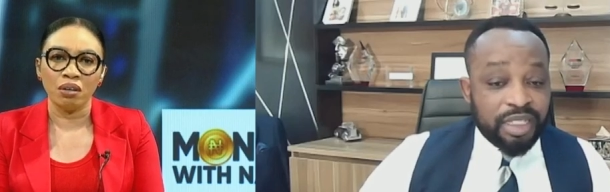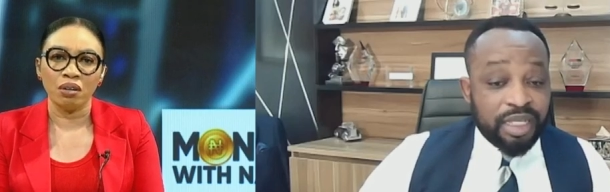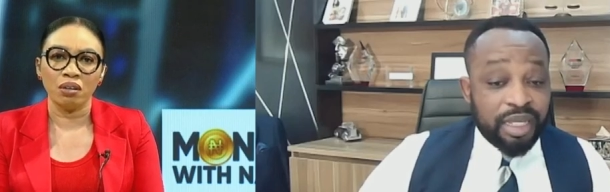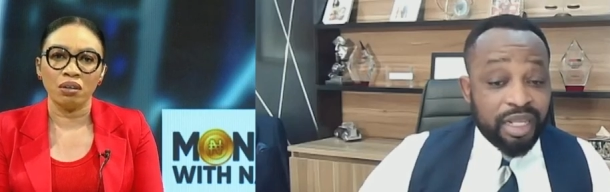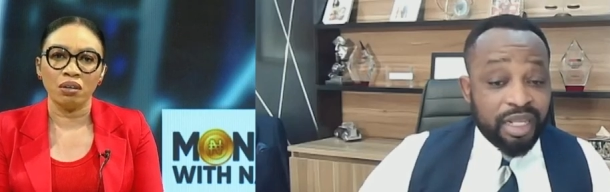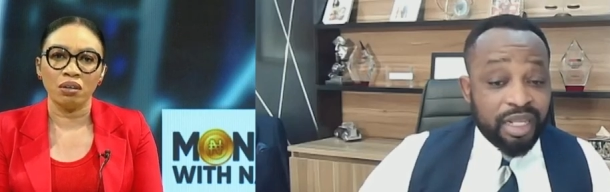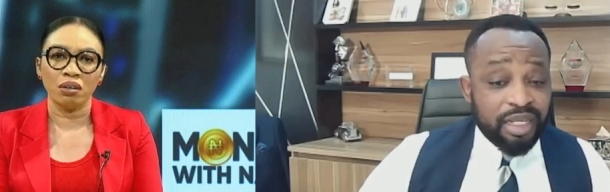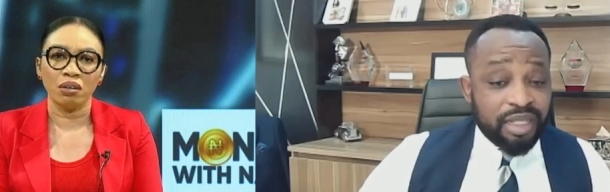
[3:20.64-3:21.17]
Speaker 1: I
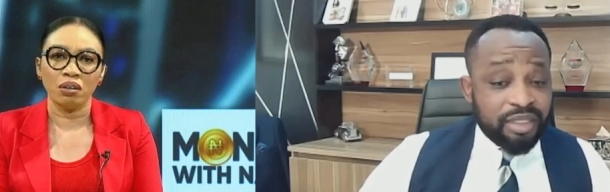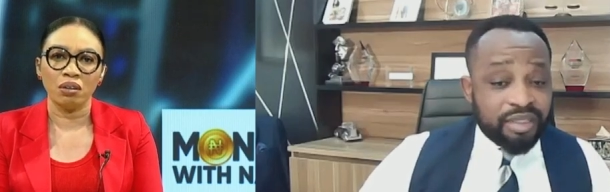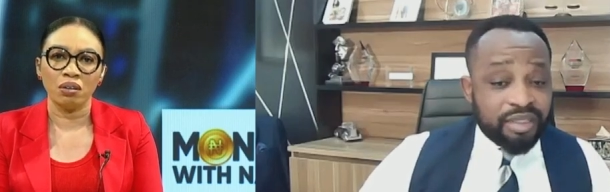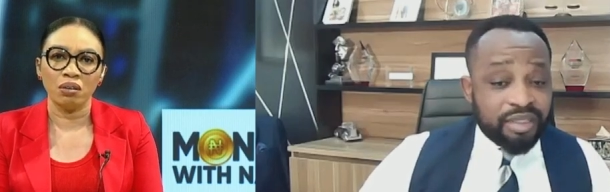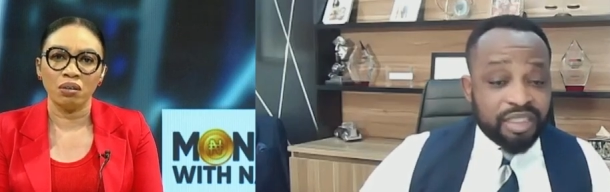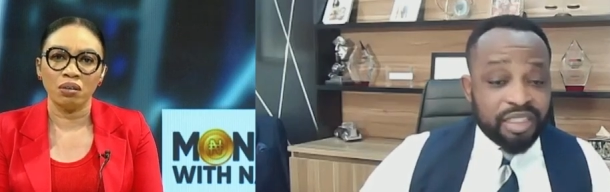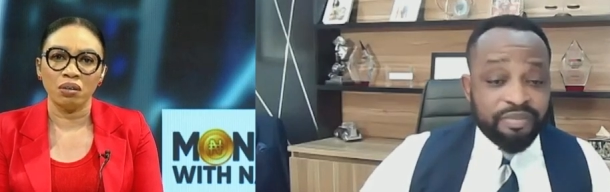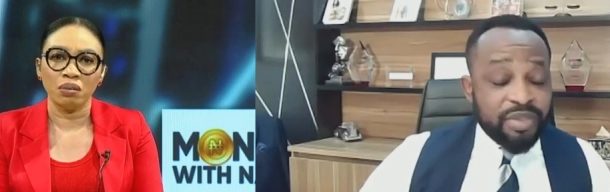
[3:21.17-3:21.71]
think it's
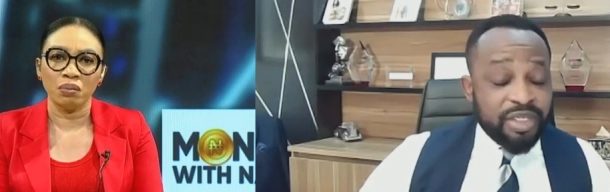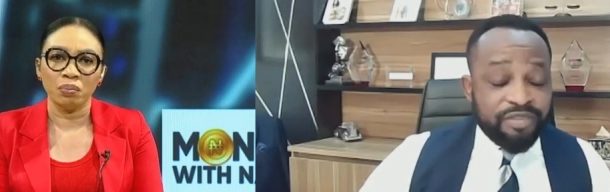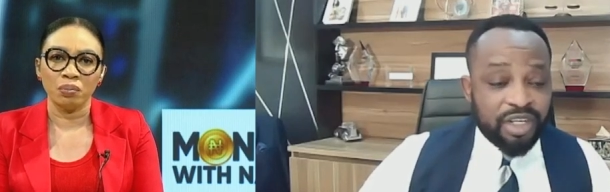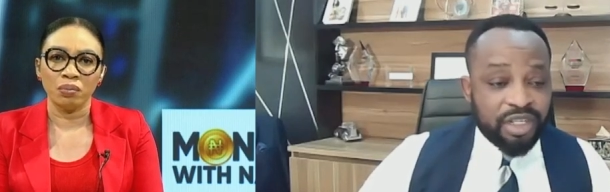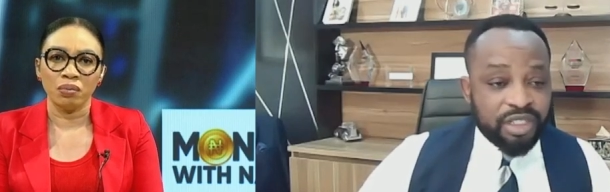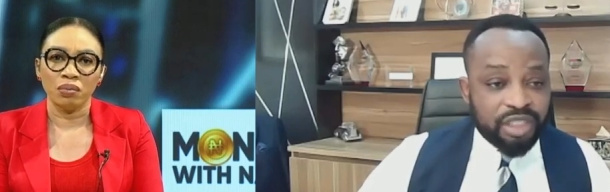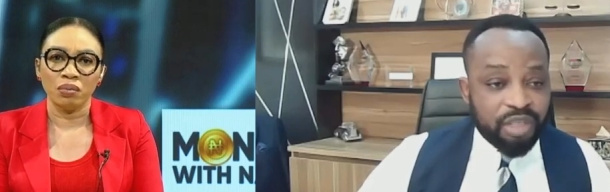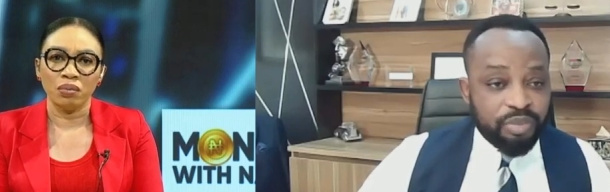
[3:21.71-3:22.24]
very
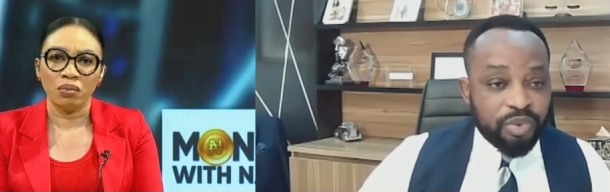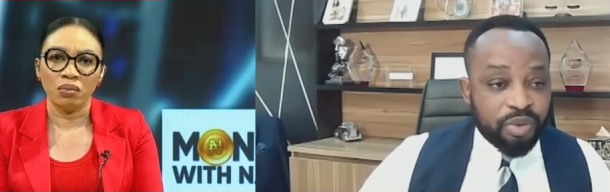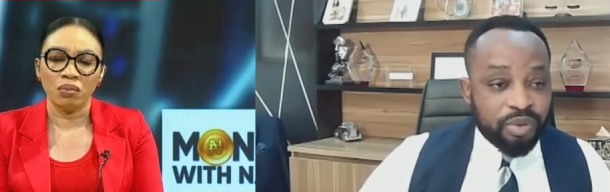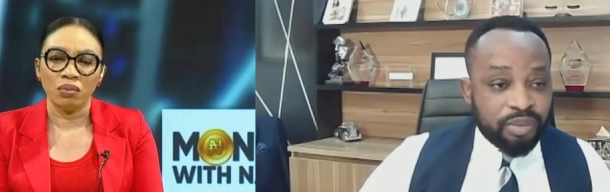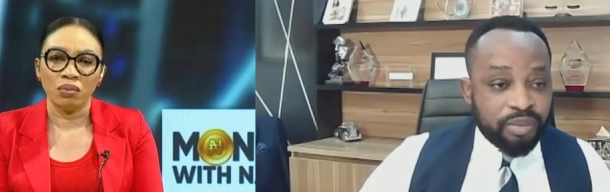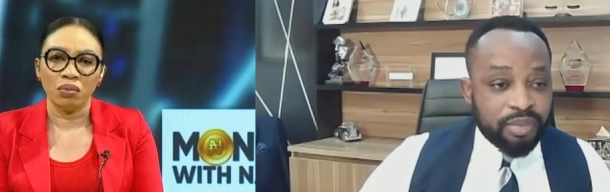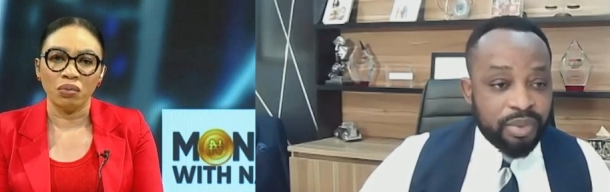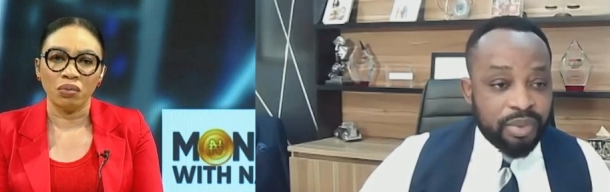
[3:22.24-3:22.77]
simple.
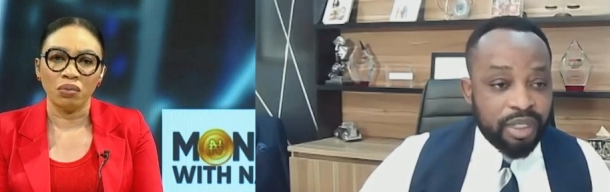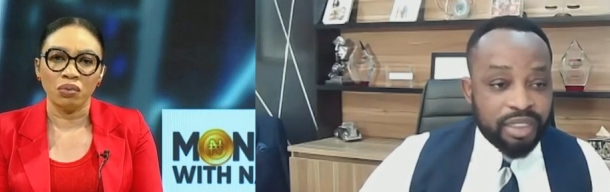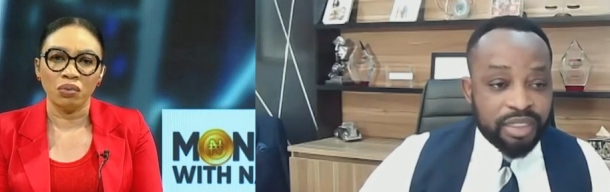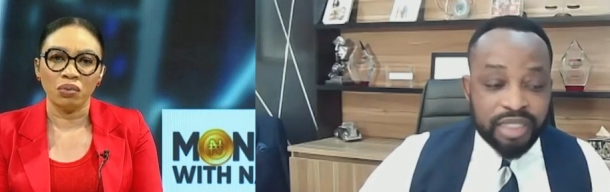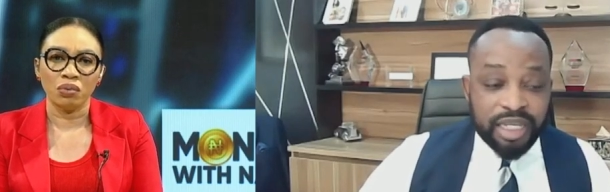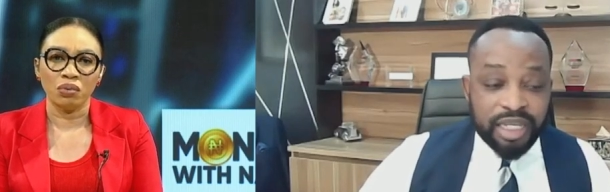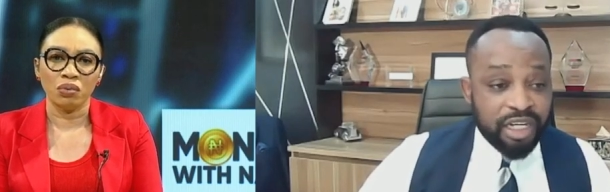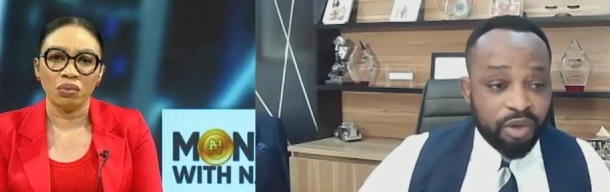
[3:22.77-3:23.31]
It's
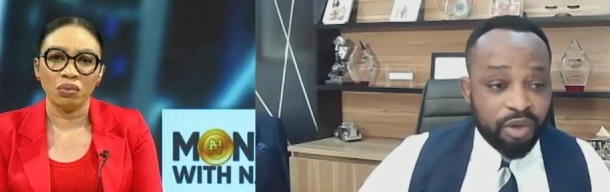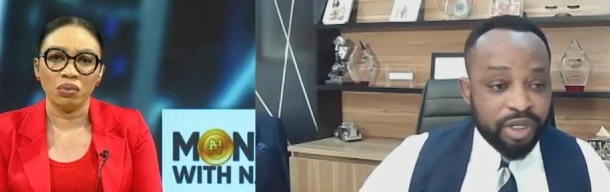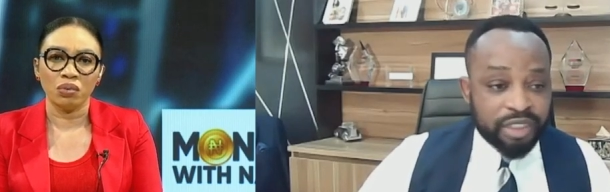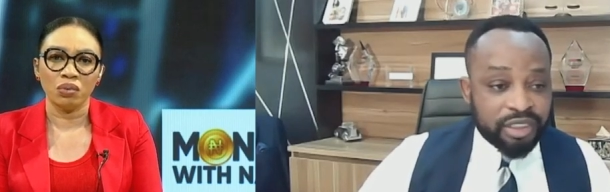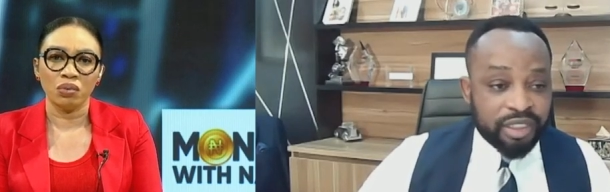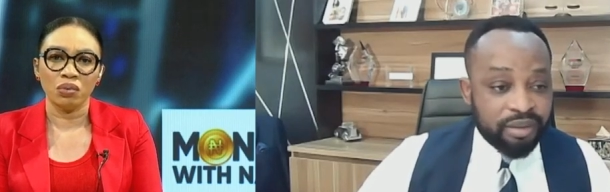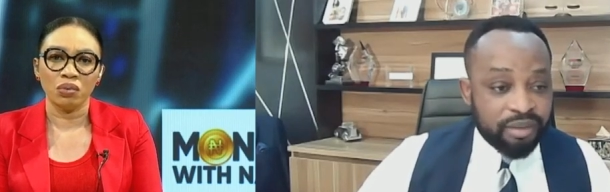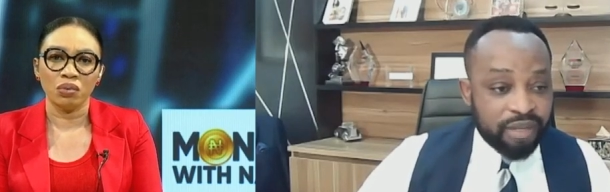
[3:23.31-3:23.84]

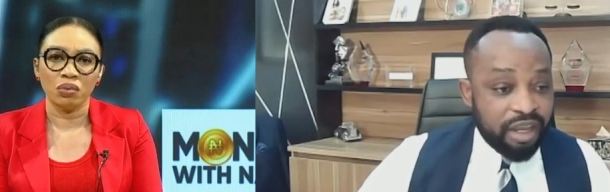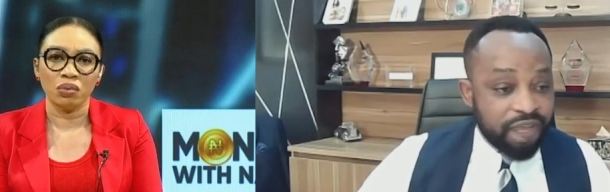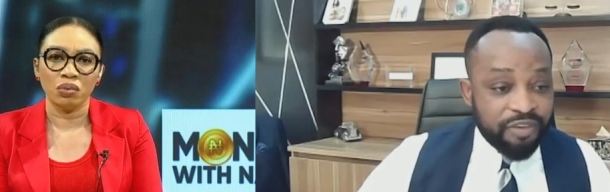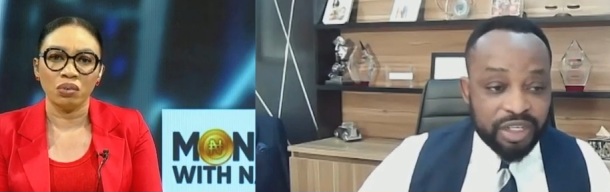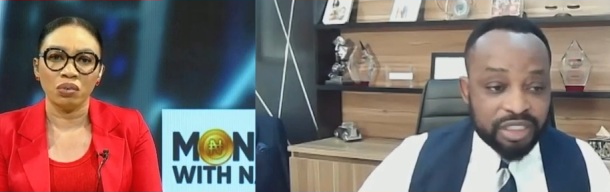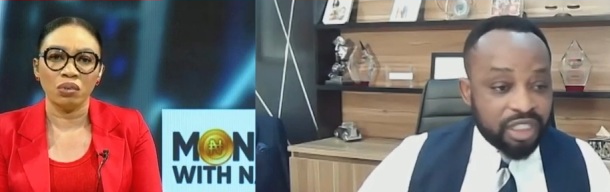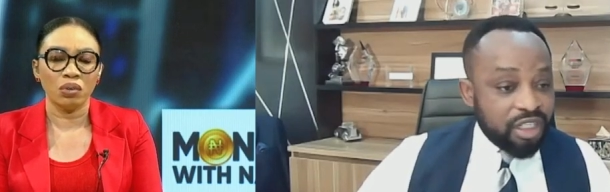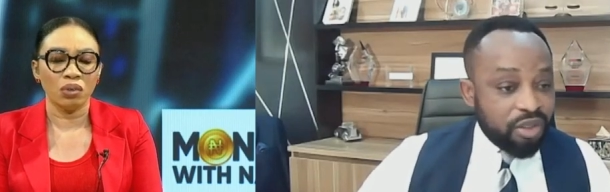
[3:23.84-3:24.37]
illiquidity,
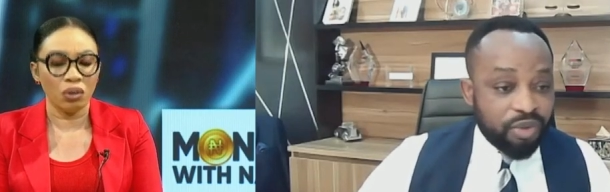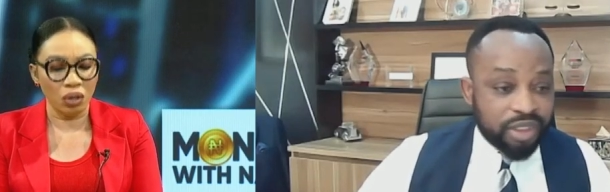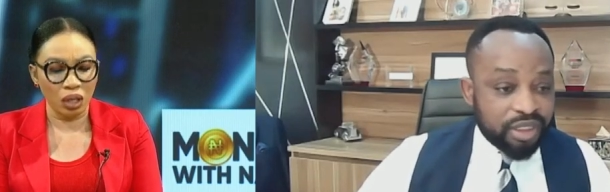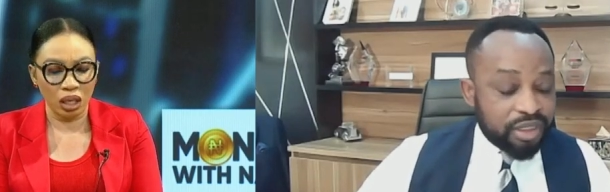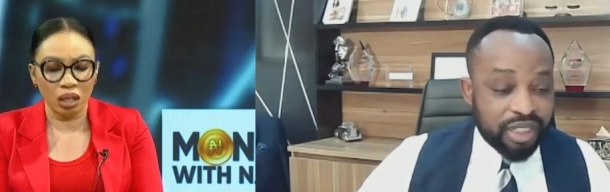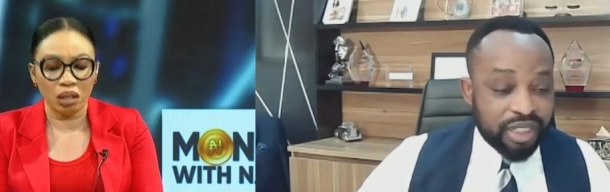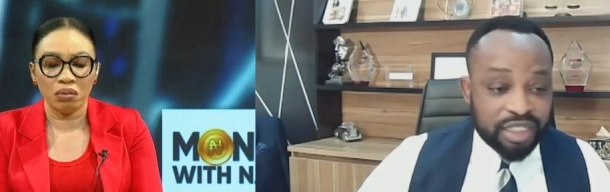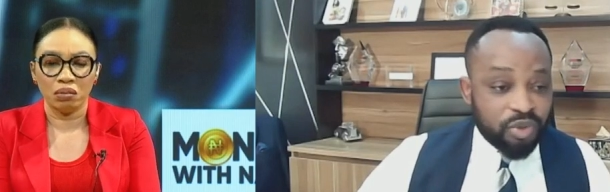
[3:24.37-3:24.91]
FX illiquidity.
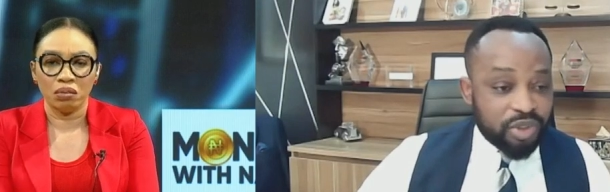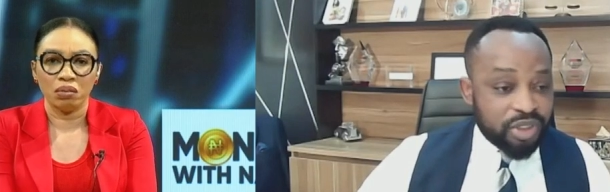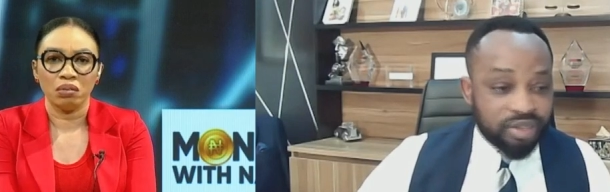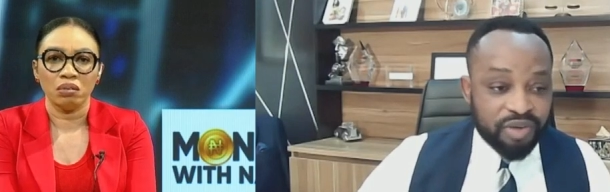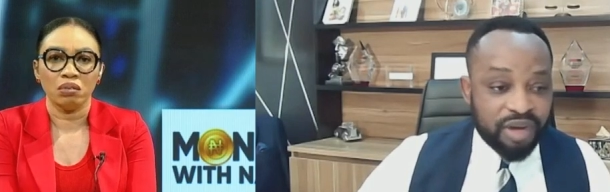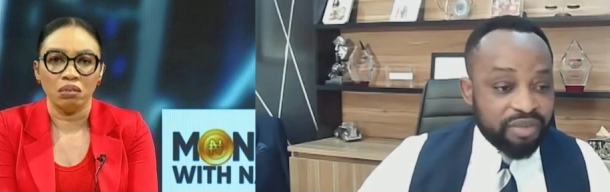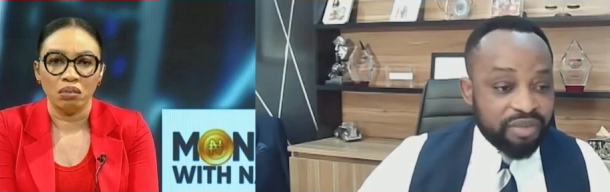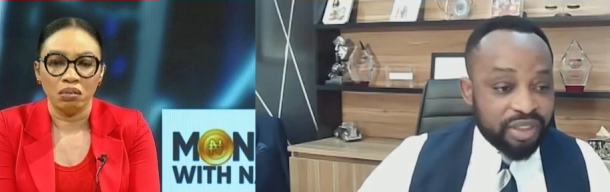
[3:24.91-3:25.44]
Okay. That's what's
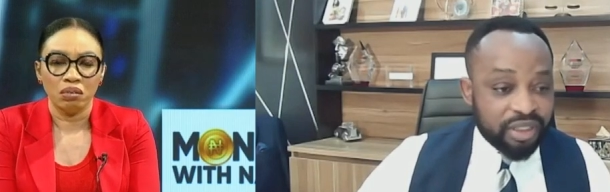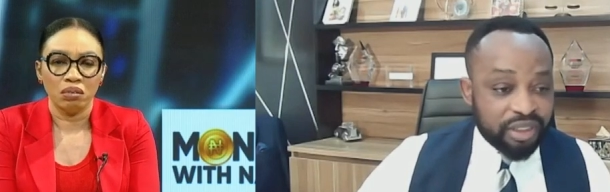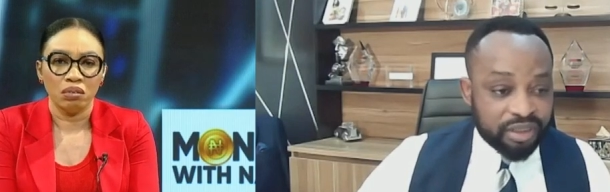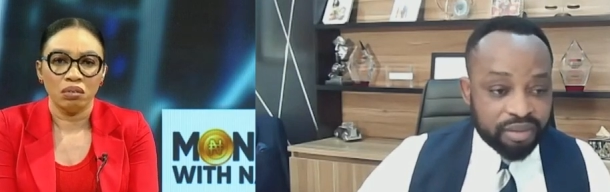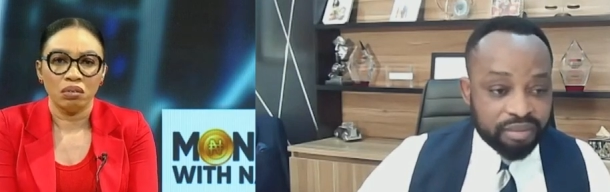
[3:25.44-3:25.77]
driving it.